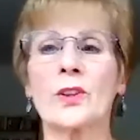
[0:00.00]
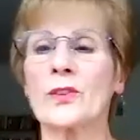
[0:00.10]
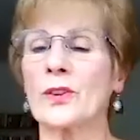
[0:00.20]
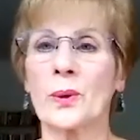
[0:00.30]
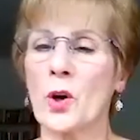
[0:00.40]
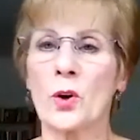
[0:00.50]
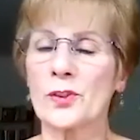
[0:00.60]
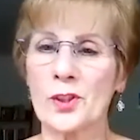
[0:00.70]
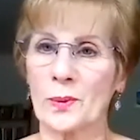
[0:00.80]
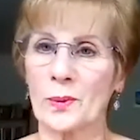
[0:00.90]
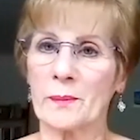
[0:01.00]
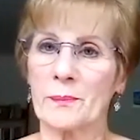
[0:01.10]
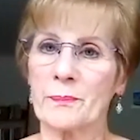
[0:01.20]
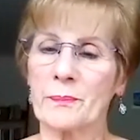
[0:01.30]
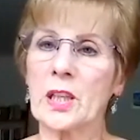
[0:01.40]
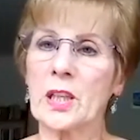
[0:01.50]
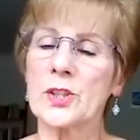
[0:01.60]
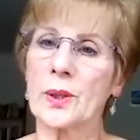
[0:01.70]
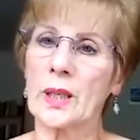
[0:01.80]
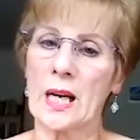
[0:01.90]
you that you can't do it,
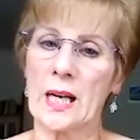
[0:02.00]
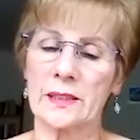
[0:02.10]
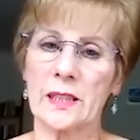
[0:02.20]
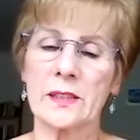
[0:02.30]
because you can.